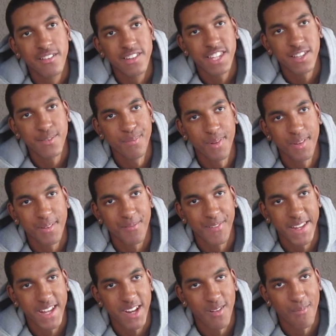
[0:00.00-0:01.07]
This music
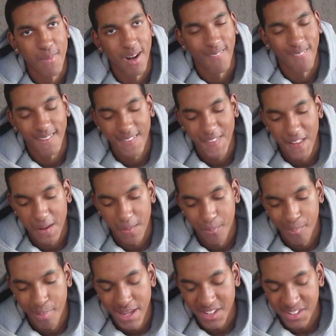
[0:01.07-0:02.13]
video about lifting a
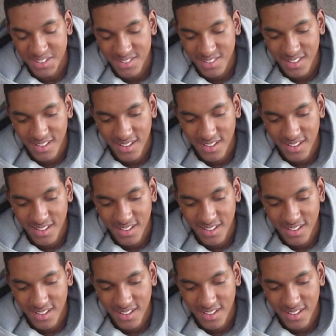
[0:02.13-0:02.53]
bitch.